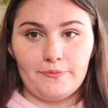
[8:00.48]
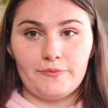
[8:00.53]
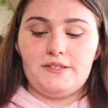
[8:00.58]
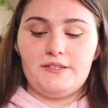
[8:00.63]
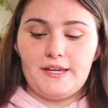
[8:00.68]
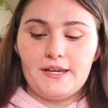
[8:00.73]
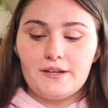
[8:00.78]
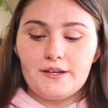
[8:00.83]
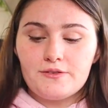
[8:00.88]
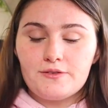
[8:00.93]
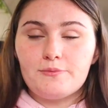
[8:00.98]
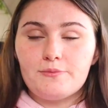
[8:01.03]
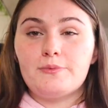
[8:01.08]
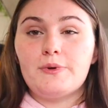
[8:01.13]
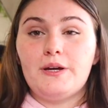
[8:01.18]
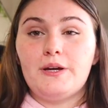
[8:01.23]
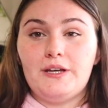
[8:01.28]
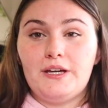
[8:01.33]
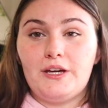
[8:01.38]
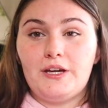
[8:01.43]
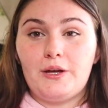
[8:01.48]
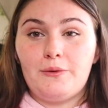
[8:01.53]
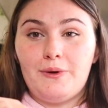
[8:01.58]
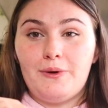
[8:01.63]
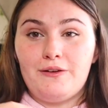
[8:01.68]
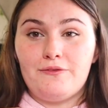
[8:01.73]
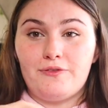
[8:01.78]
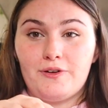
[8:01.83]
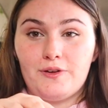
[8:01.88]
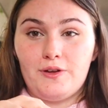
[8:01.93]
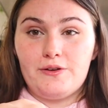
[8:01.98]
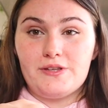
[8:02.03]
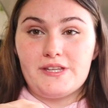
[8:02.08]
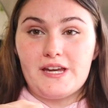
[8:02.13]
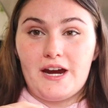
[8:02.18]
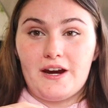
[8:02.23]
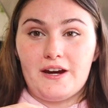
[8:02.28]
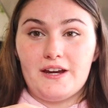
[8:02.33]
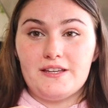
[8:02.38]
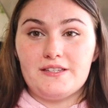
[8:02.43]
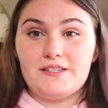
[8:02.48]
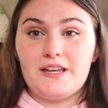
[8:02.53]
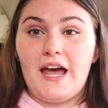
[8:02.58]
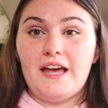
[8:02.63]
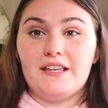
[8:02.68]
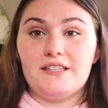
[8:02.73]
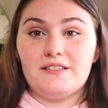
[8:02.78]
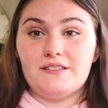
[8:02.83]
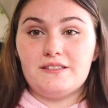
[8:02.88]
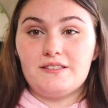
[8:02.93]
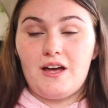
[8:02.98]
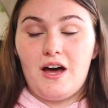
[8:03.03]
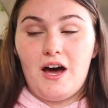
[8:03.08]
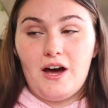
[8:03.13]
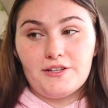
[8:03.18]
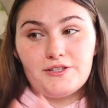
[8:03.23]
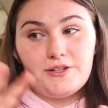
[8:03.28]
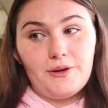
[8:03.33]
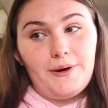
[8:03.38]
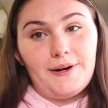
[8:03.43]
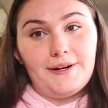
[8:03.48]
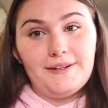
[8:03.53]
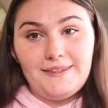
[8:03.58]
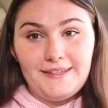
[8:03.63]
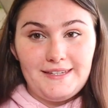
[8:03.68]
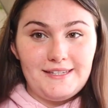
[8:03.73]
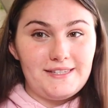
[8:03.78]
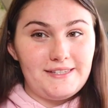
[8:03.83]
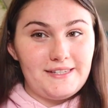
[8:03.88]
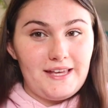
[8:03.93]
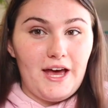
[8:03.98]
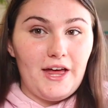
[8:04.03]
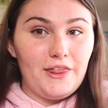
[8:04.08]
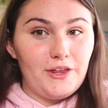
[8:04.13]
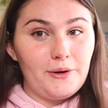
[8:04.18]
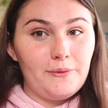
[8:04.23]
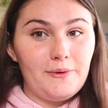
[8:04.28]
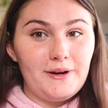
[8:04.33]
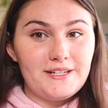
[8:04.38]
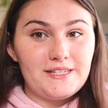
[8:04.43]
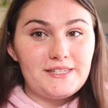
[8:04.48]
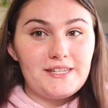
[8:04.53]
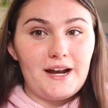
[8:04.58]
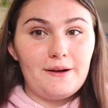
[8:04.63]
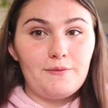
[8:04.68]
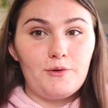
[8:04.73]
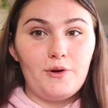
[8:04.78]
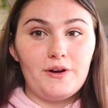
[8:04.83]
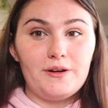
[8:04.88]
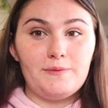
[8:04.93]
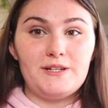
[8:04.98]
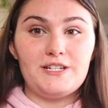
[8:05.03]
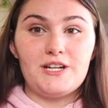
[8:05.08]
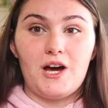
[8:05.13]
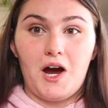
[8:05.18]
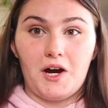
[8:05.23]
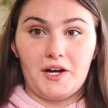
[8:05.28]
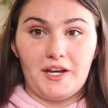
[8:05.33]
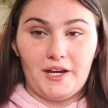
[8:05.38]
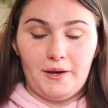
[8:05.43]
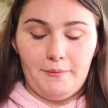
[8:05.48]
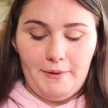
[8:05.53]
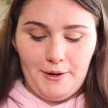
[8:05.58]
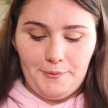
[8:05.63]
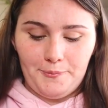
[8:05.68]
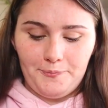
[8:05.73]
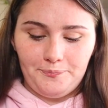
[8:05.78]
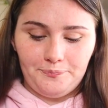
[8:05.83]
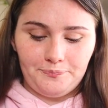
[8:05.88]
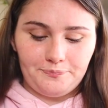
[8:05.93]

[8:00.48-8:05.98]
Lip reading: Zinc is a really good one for those areas, as also are these other ones that I'm going to be talking about.